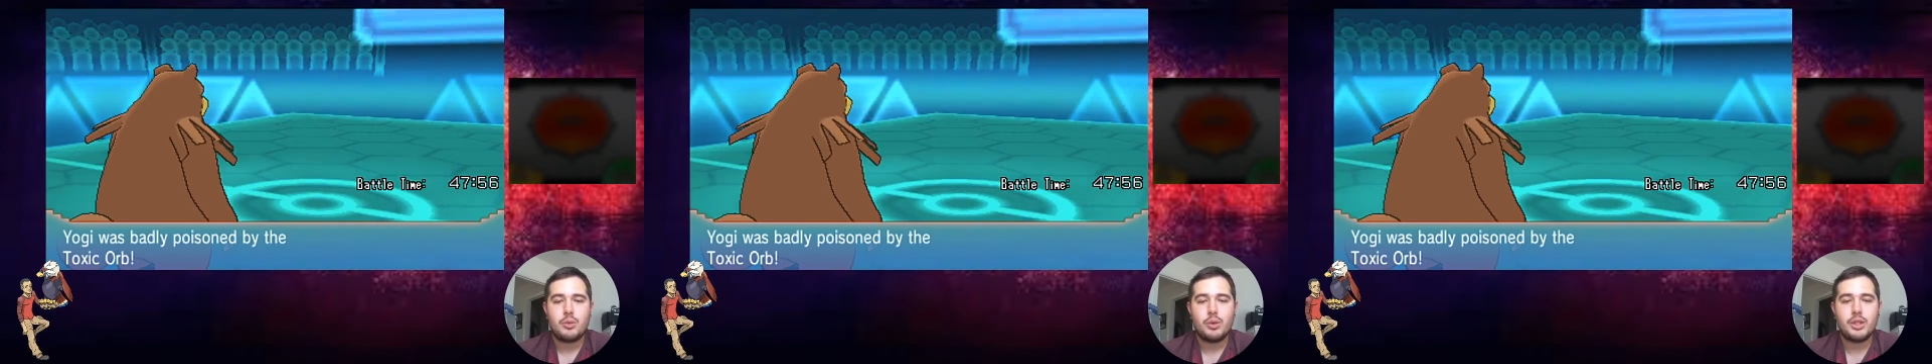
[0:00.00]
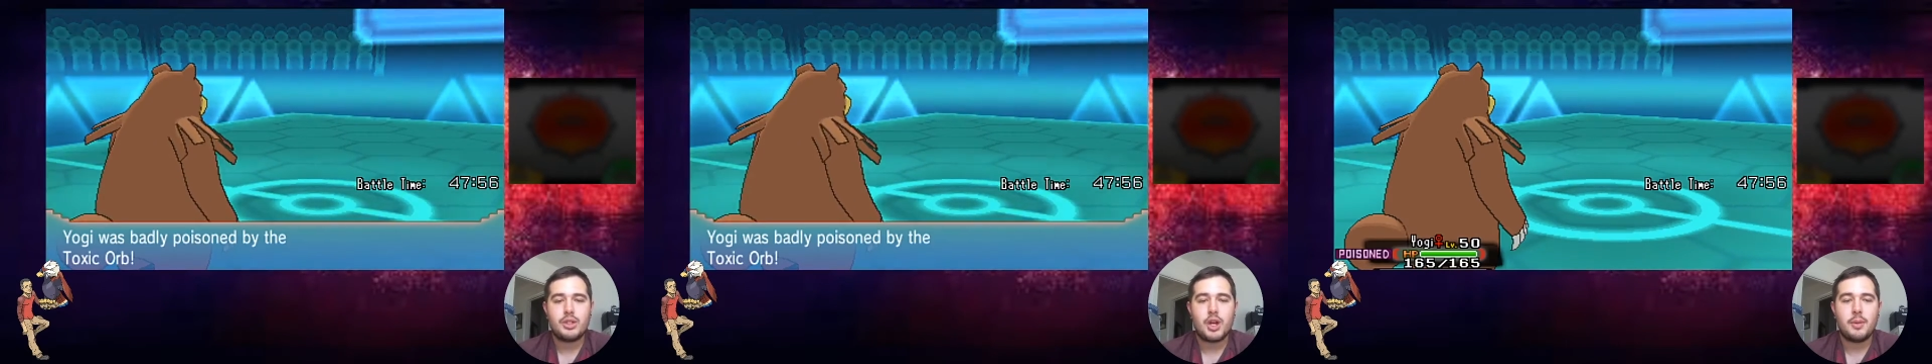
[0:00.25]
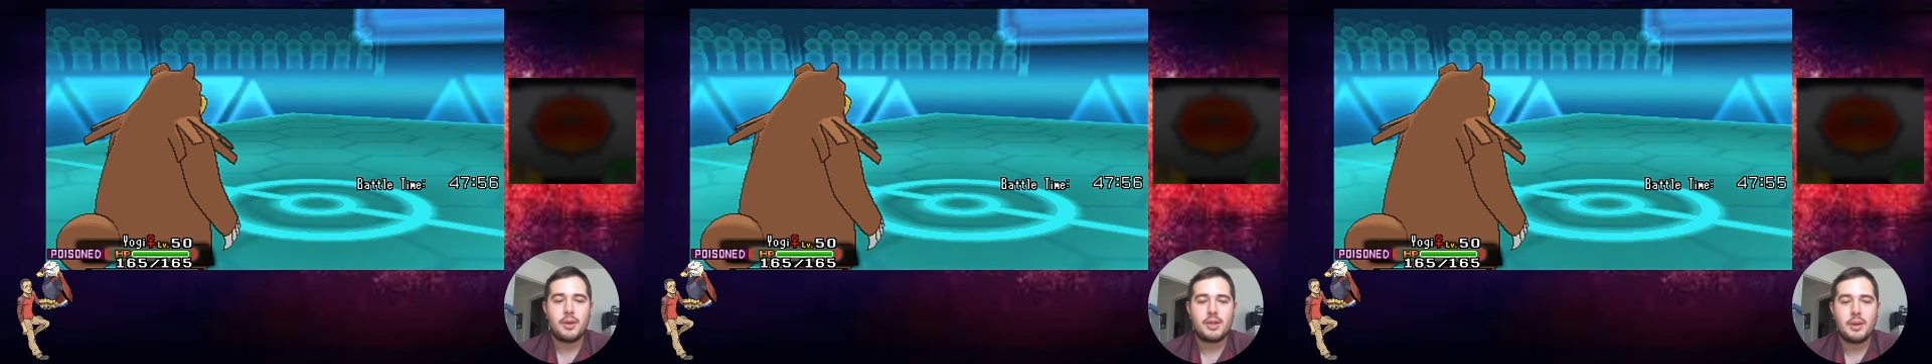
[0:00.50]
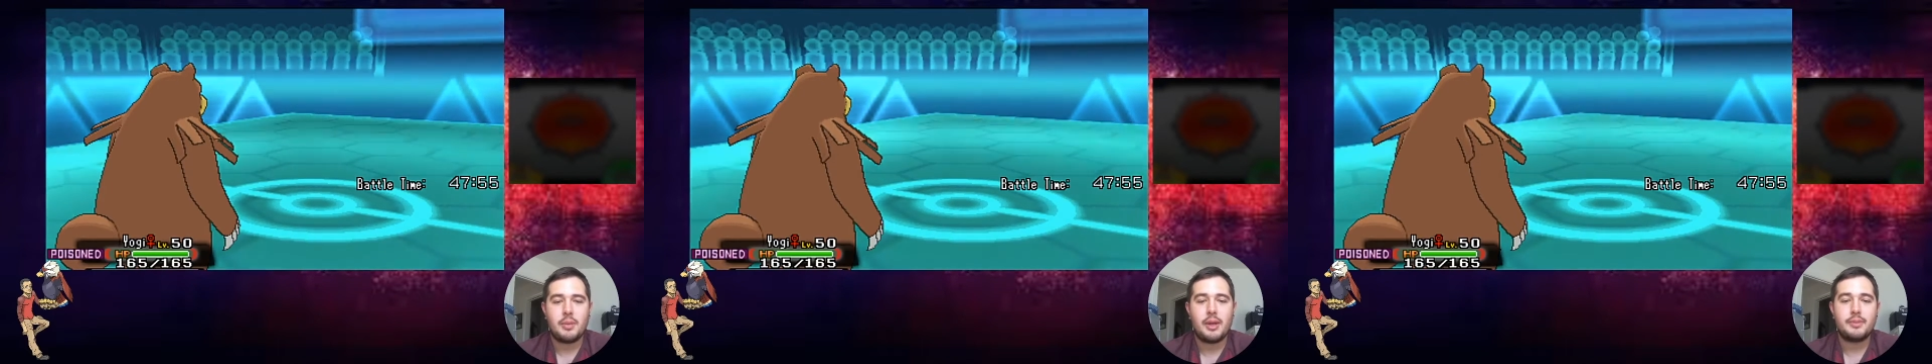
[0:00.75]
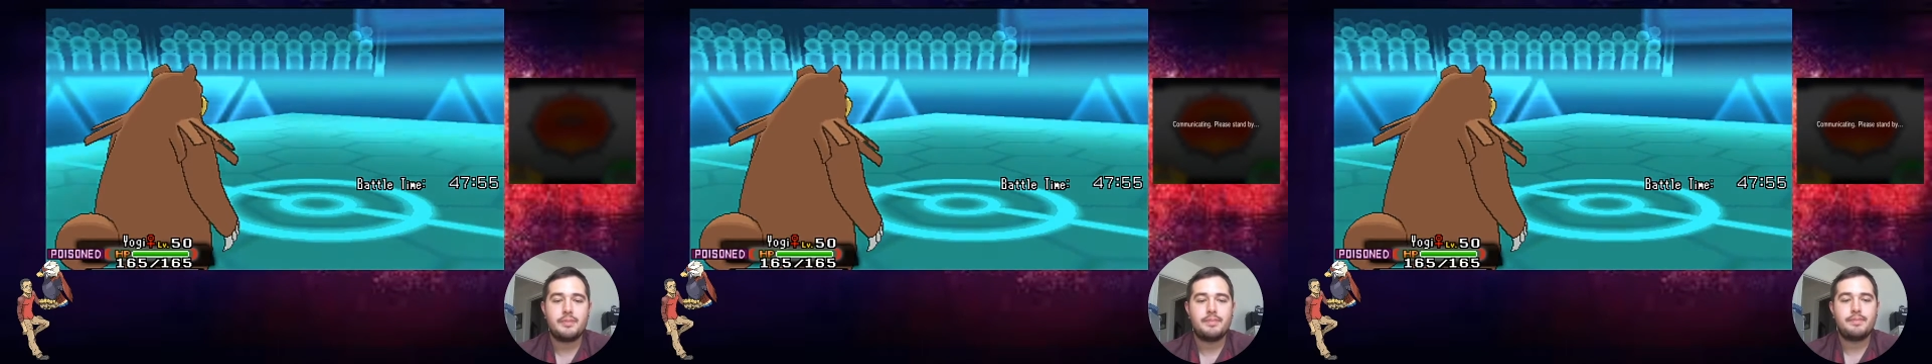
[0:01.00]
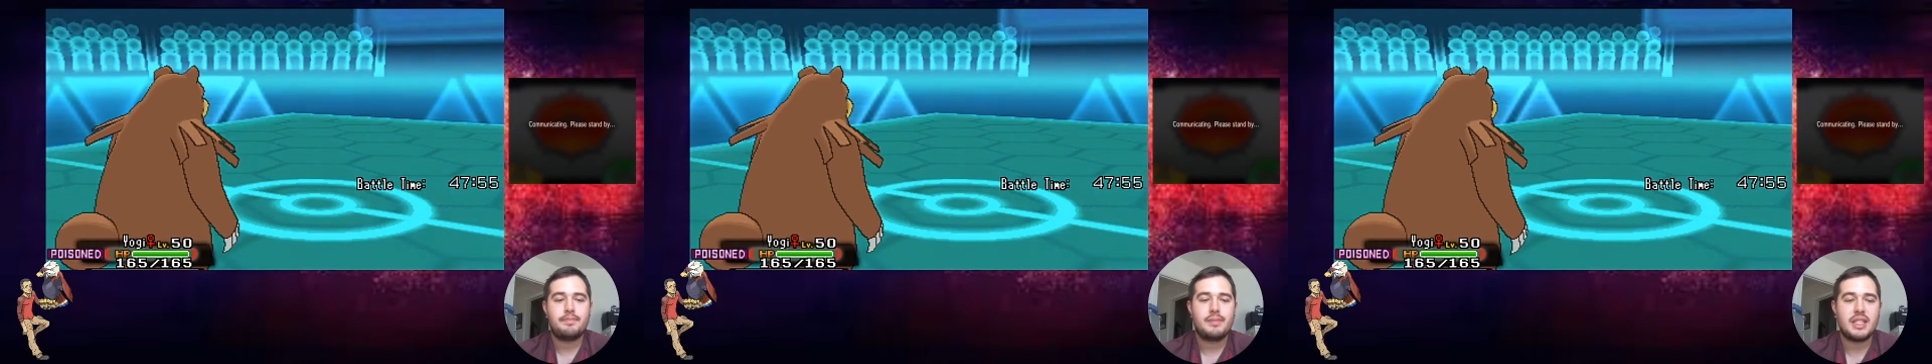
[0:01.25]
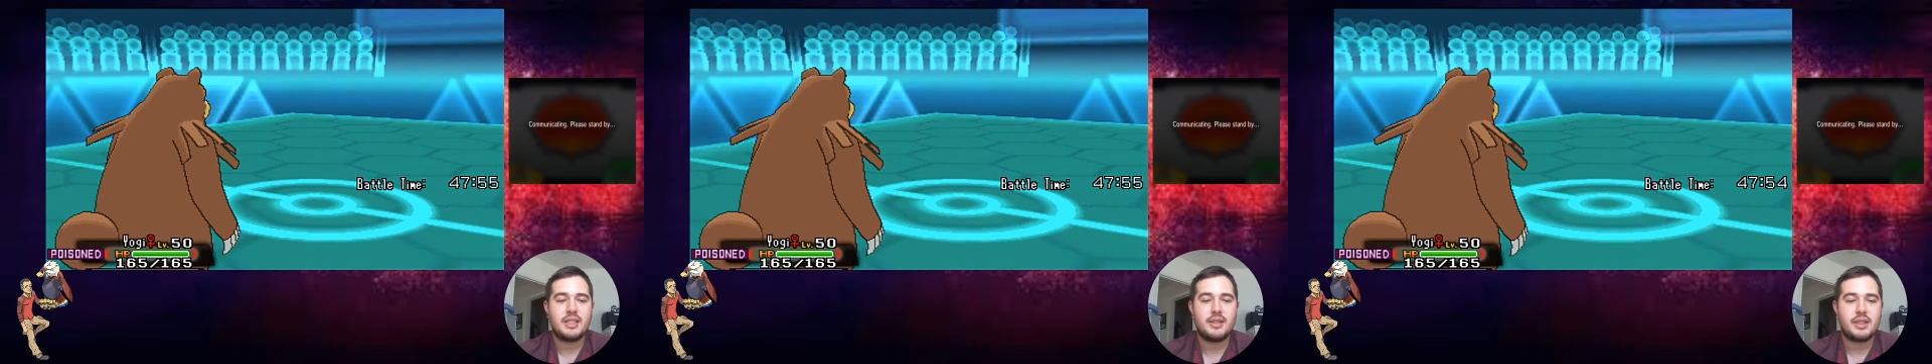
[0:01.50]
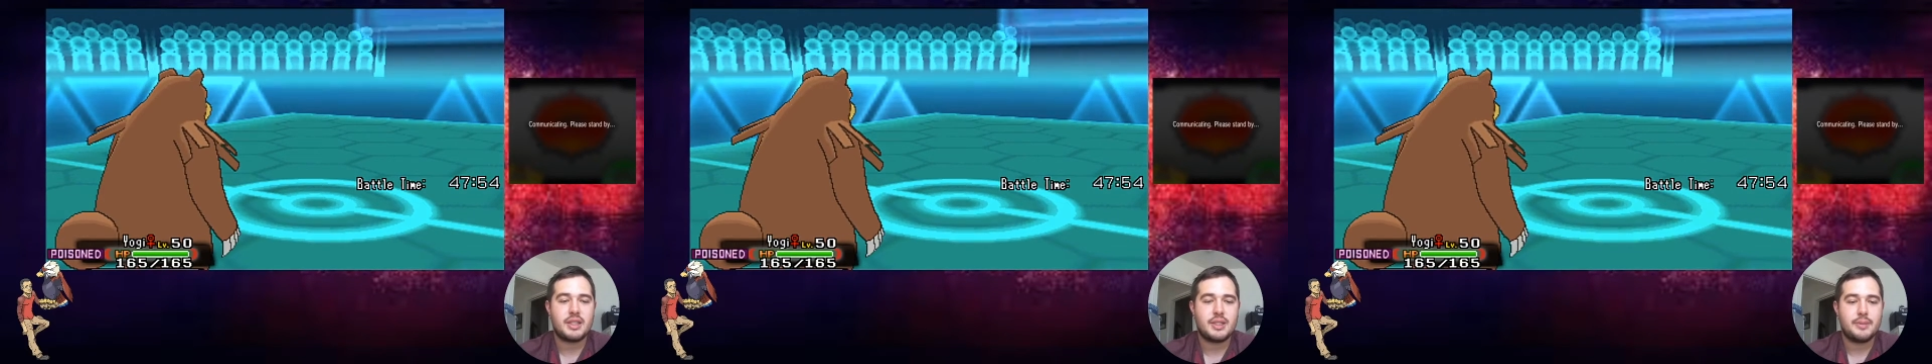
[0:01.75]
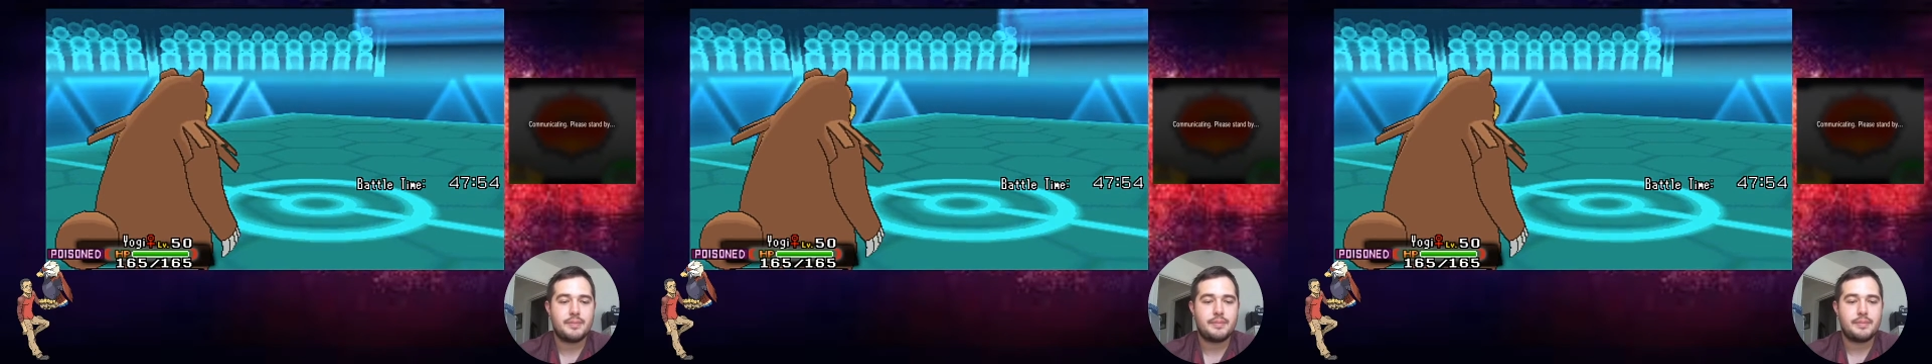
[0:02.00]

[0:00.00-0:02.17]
Really sorry about that, man. That sucks.